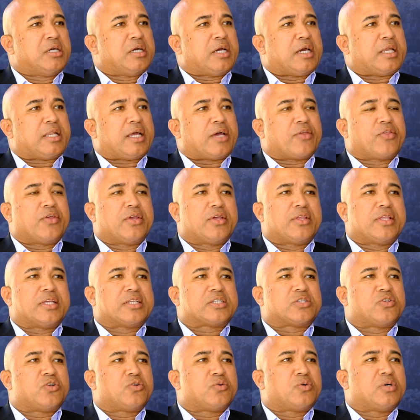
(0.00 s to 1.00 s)
And I think
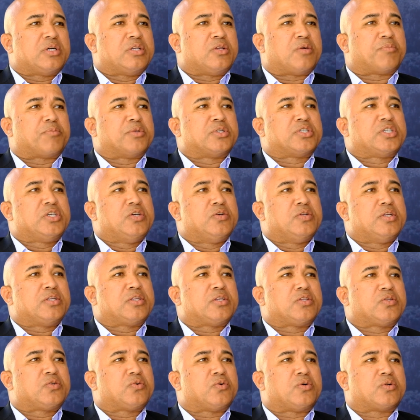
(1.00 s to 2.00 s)
there's an
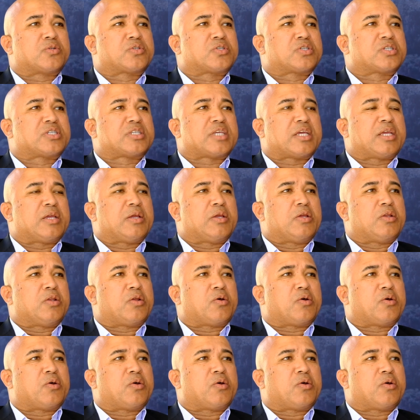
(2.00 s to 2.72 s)
opportunity to also say,